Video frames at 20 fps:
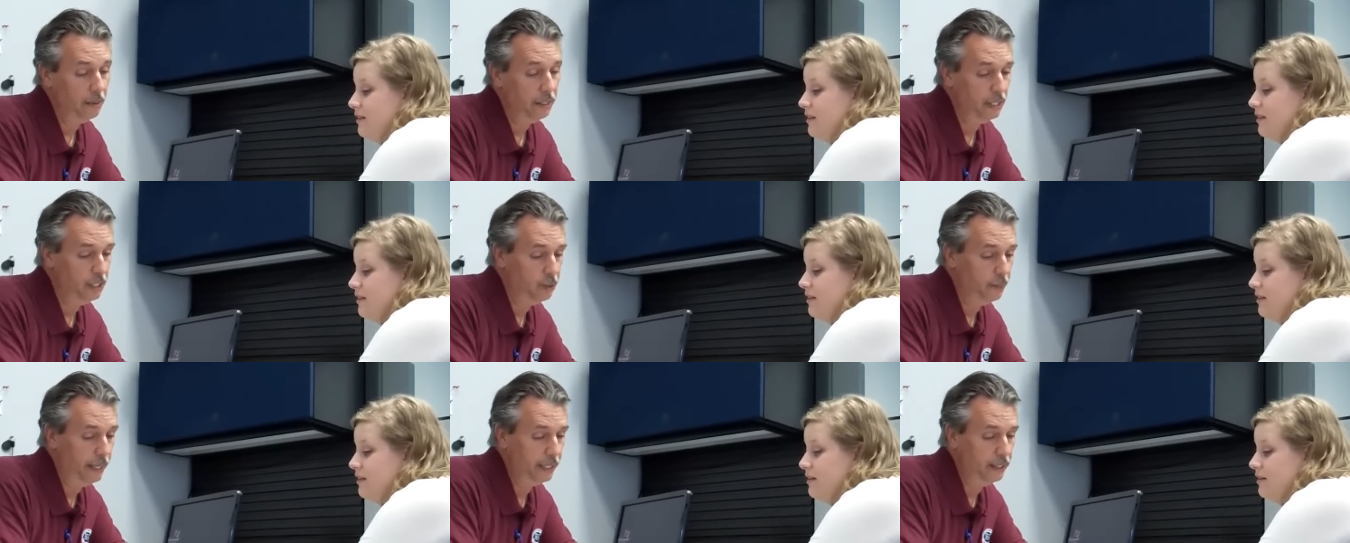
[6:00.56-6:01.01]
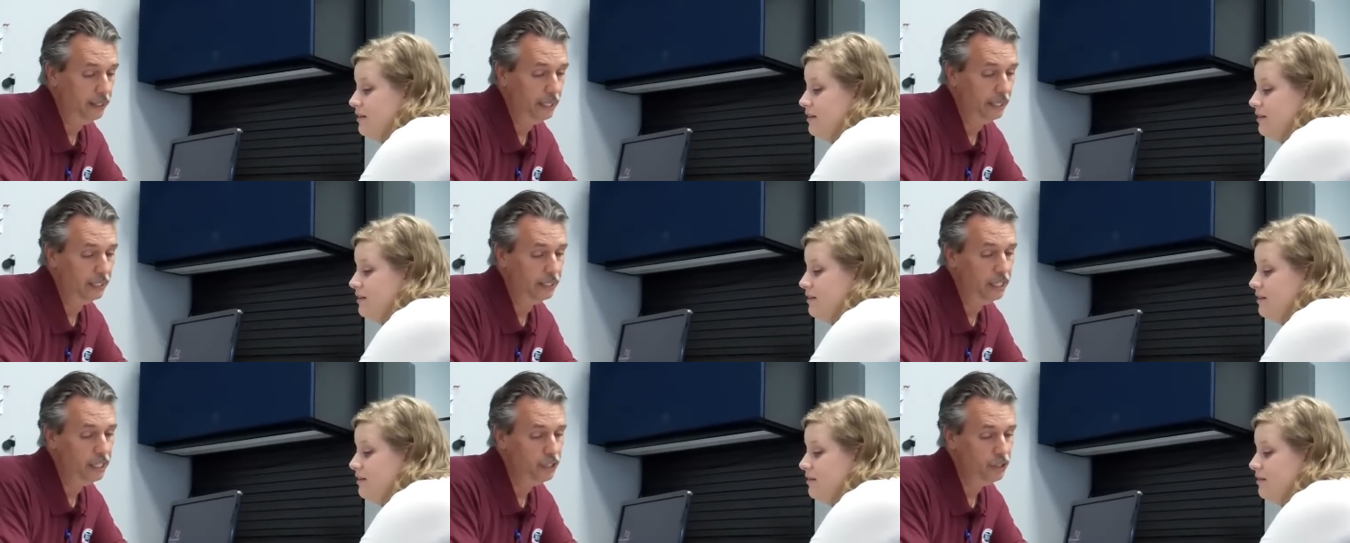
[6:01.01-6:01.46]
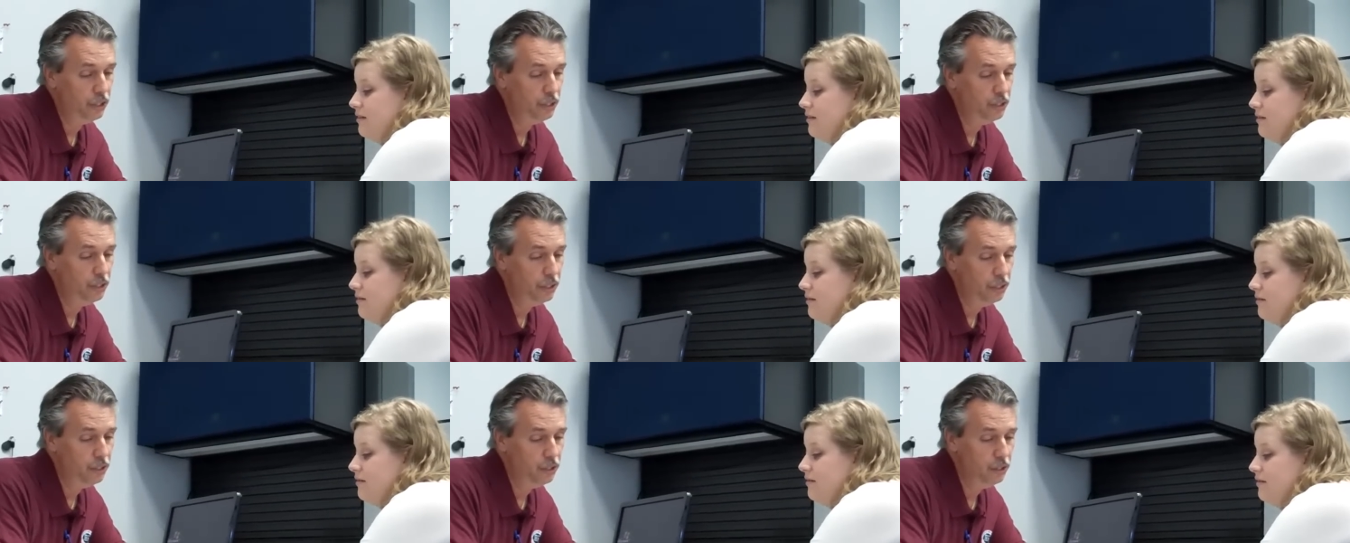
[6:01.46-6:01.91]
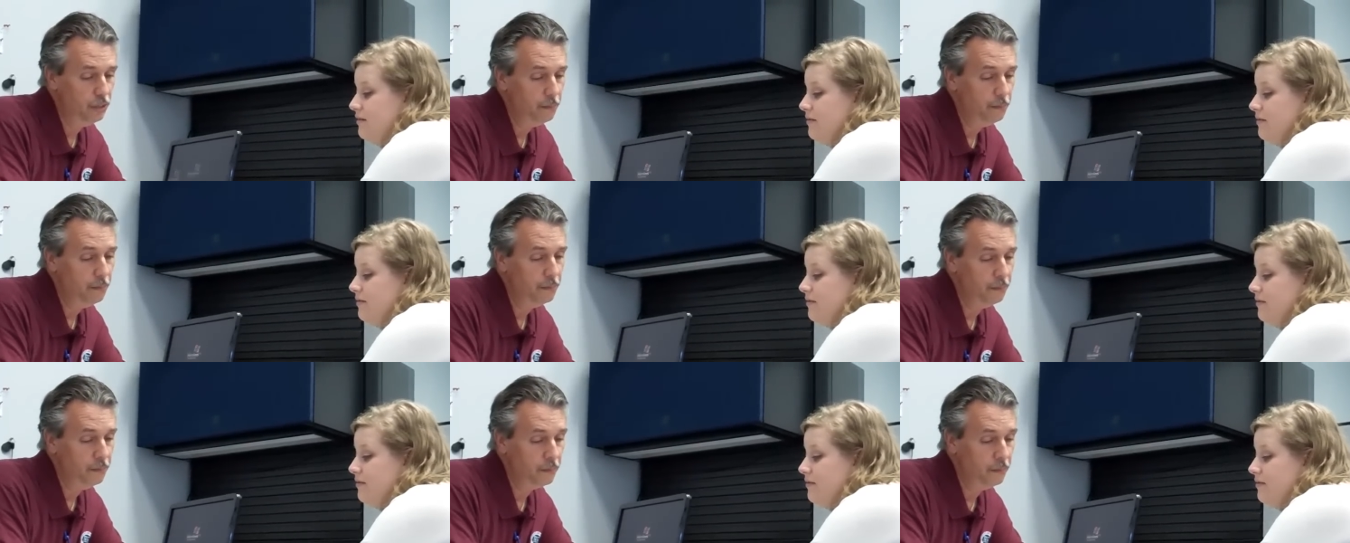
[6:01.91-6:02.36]
Speaker 1: inspect the ignition system,
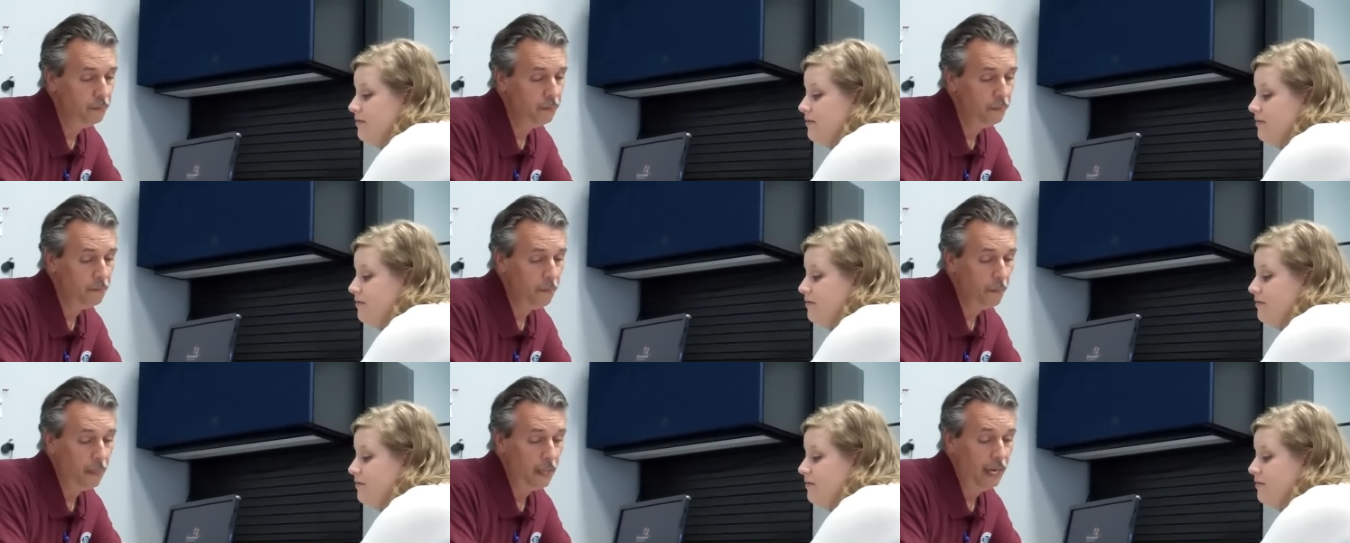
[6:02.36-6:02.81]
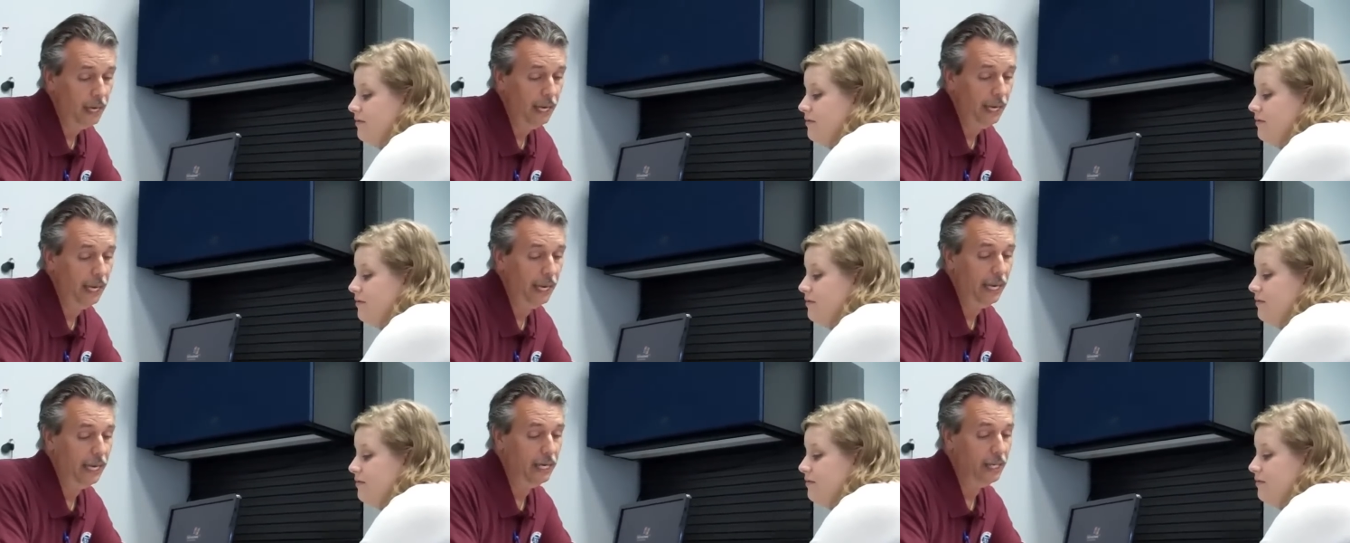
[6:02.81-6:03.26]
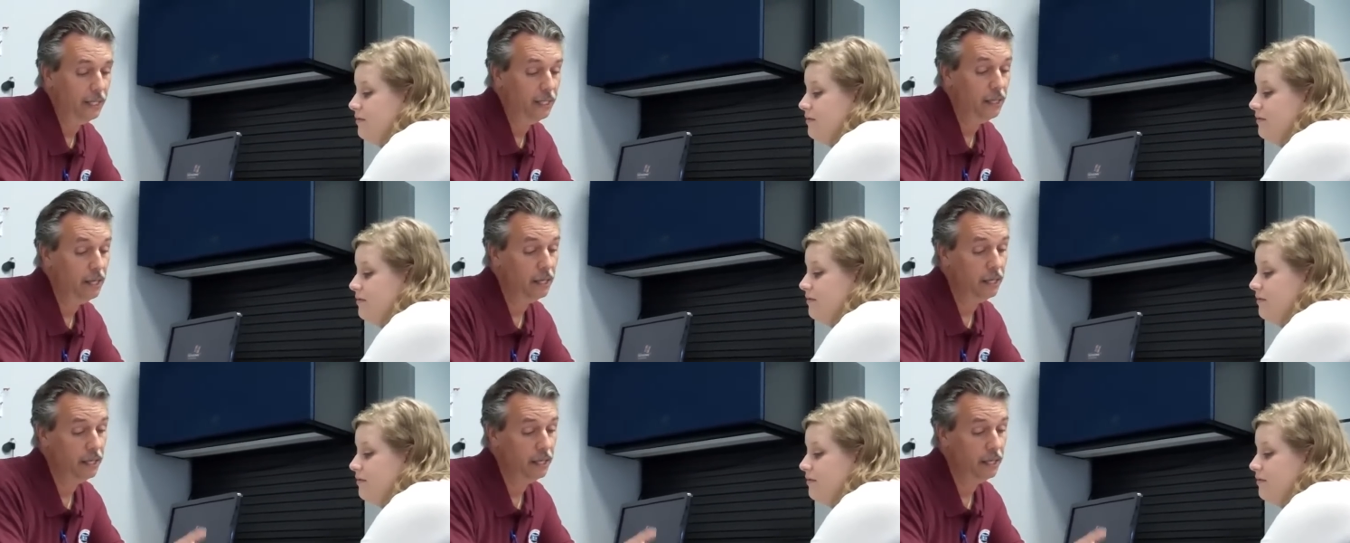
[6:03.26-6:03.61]
and